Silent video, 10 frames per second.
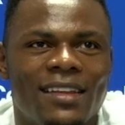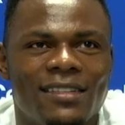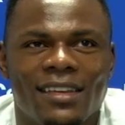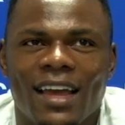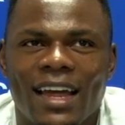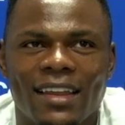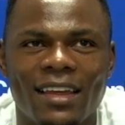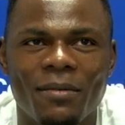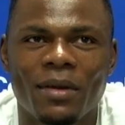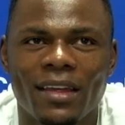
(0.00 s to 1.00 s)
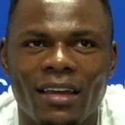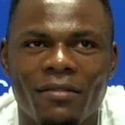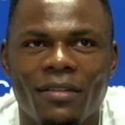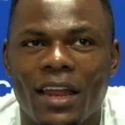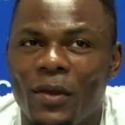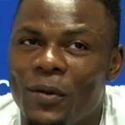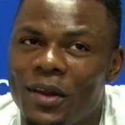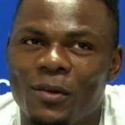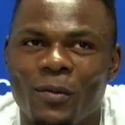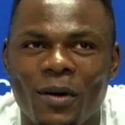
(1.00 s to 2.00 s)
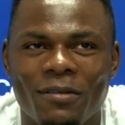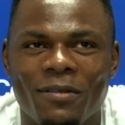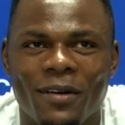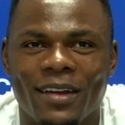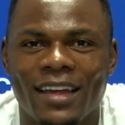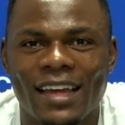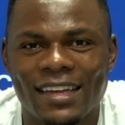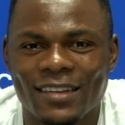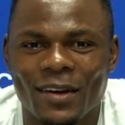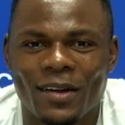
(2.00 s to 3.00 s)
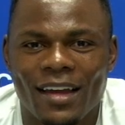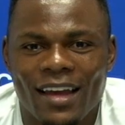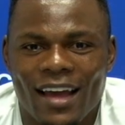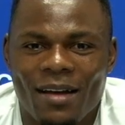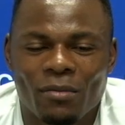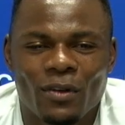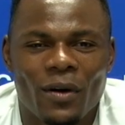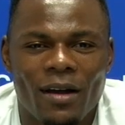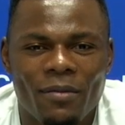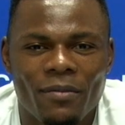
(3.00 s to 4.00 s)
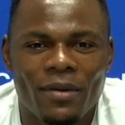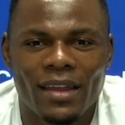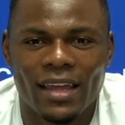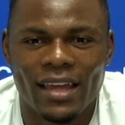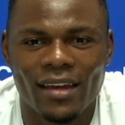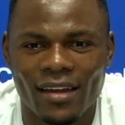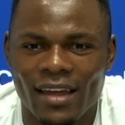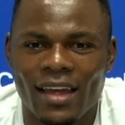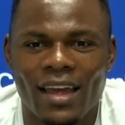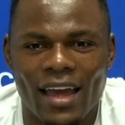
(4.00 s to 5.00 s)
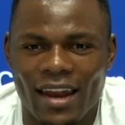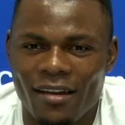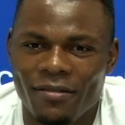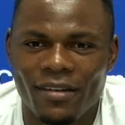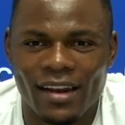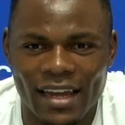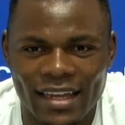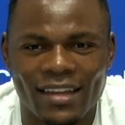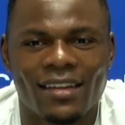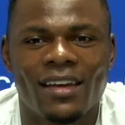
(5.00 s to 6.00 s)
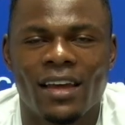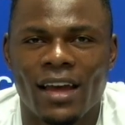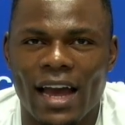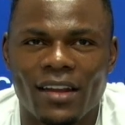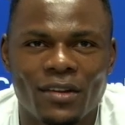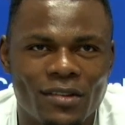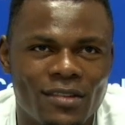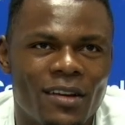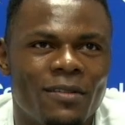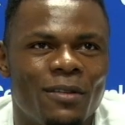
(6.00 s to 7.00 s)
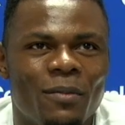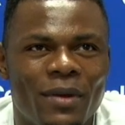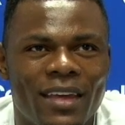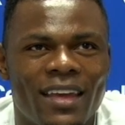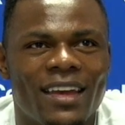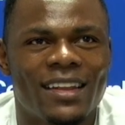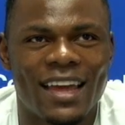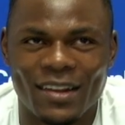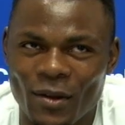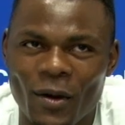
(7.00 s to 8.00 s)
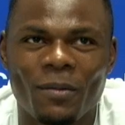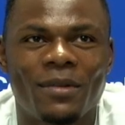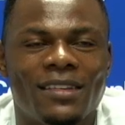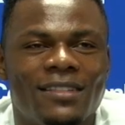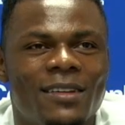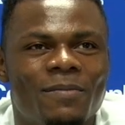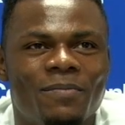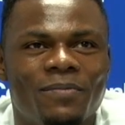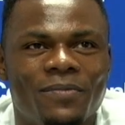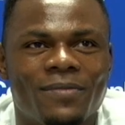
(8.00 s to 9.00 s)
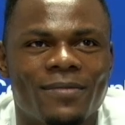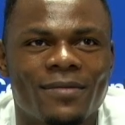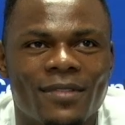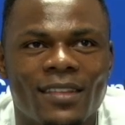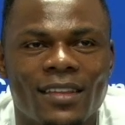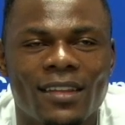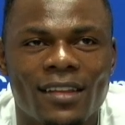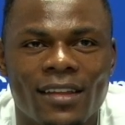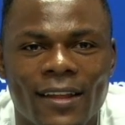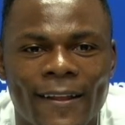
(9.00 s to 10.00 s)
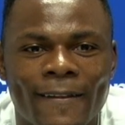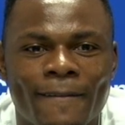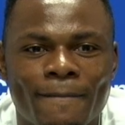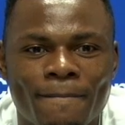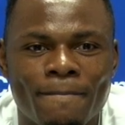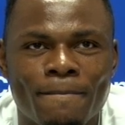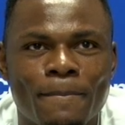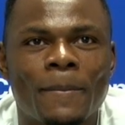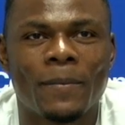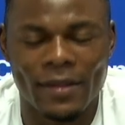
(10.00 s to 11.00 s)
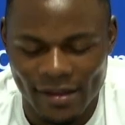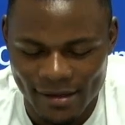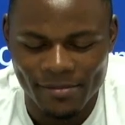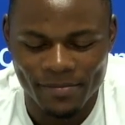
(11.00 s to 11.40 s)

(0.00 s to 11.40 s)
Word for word: It's God give me gift and you need to work for it. So I'm so happy being here and I feel like I deserve to be here and to help this team. Thank you. So.